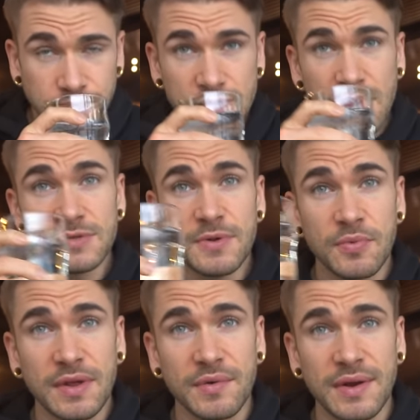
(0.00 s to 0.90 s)
You know what's be
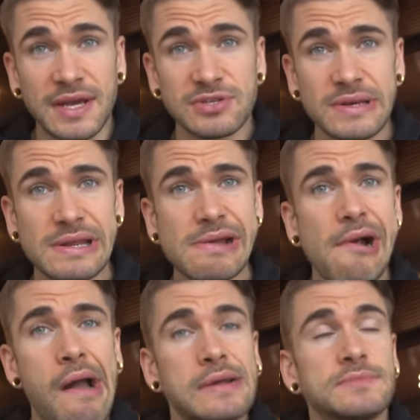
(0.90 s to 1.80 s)
really nice right now?
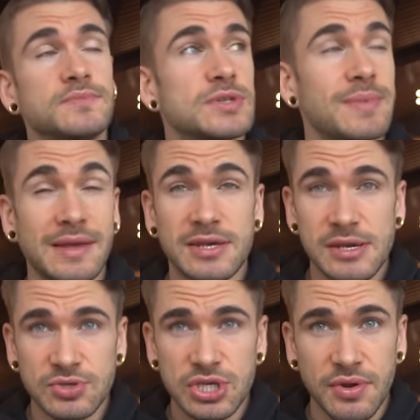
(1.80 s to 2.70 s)
Some of that
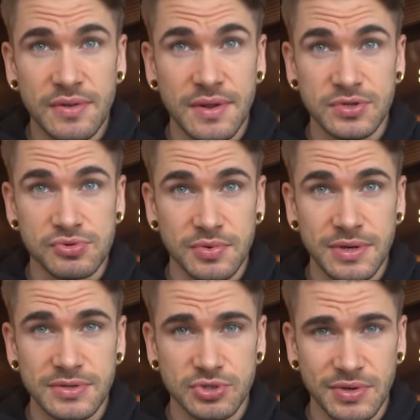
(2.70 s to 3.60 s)
kimchi or one of
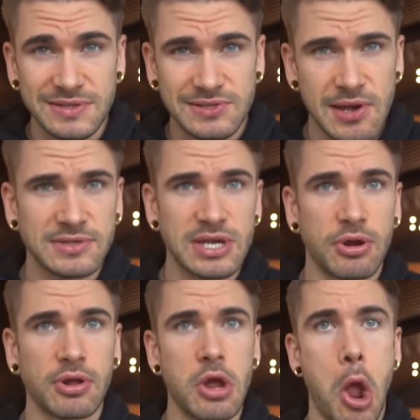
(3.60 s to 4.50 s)
those green salads I had
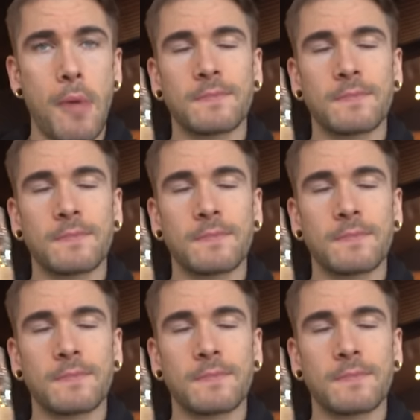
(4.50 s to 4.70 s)
earlier.